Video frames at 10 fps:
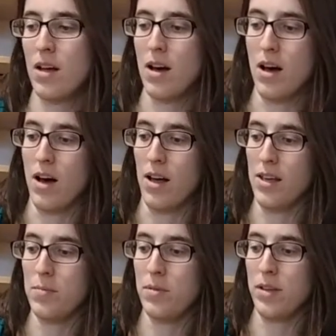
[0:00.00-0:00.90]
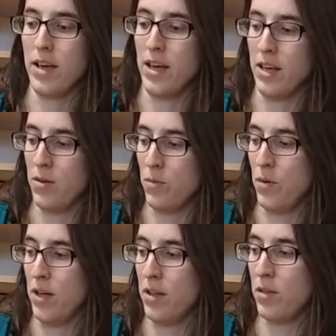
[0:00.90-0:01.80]
I play
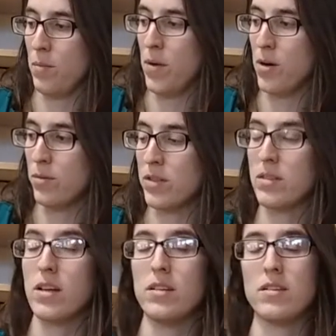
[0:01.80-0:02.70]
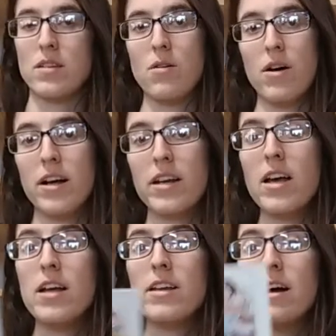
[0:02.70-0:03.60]
with boats, and so on.
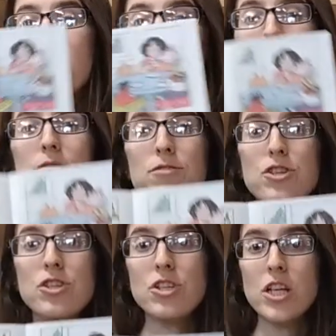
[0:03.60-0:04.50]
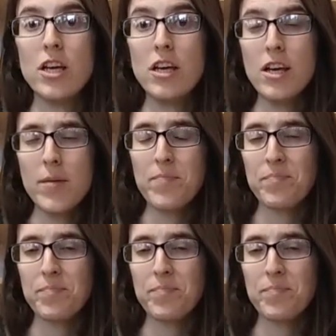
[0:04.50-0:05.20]
Now, if she